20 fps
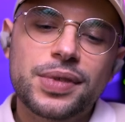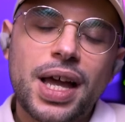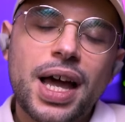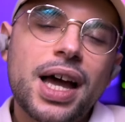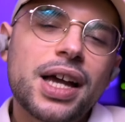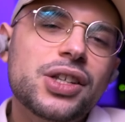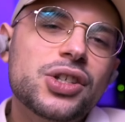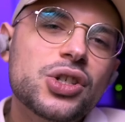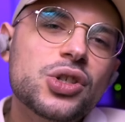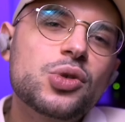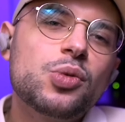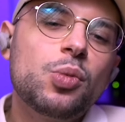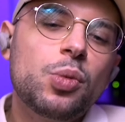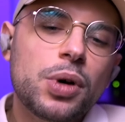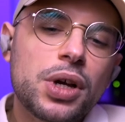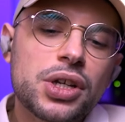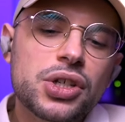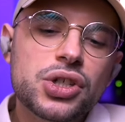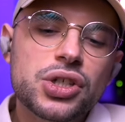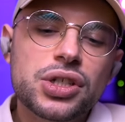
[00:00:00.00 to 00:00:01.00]
I just
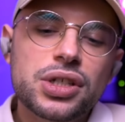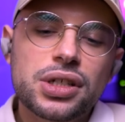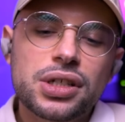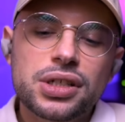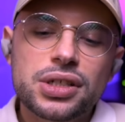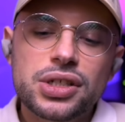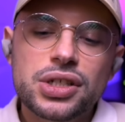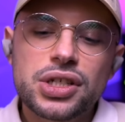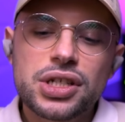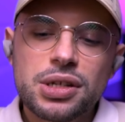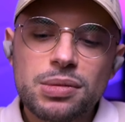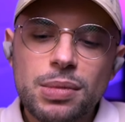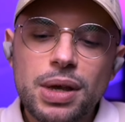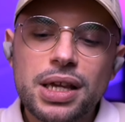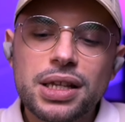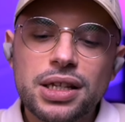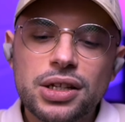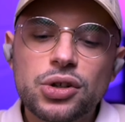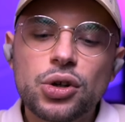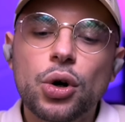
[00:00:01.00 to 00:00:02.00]
wish she
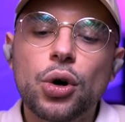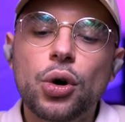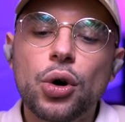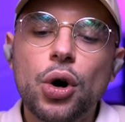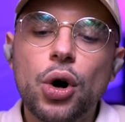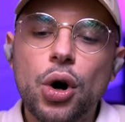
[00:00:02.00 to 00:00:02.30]
made it her